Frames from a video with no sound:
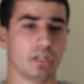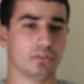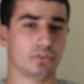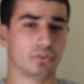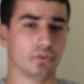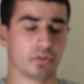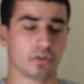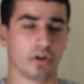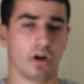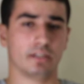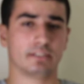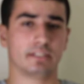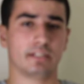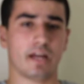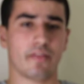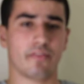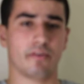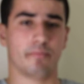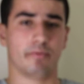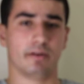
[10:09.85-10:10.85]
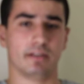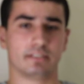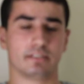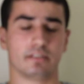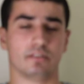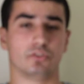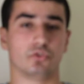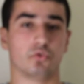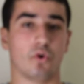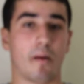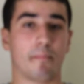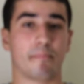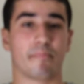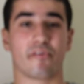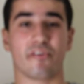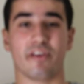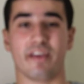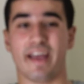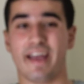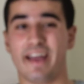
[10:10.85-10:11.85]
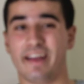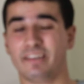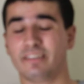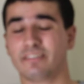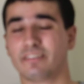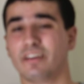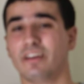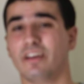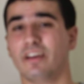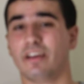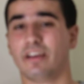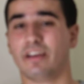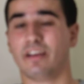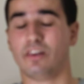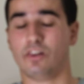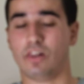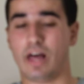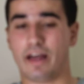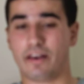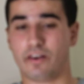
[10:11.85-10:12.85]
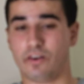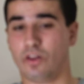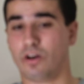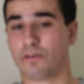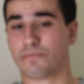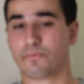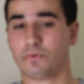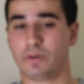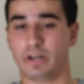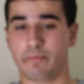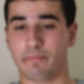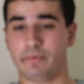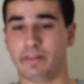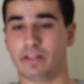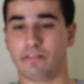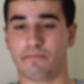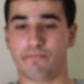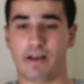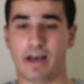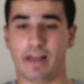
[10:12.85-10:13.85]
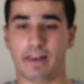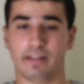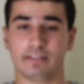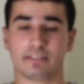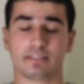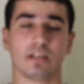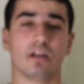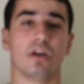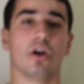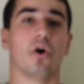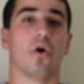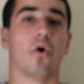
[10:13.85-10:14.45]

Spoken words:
to cause another person to apprehend unlawful and immediate violence,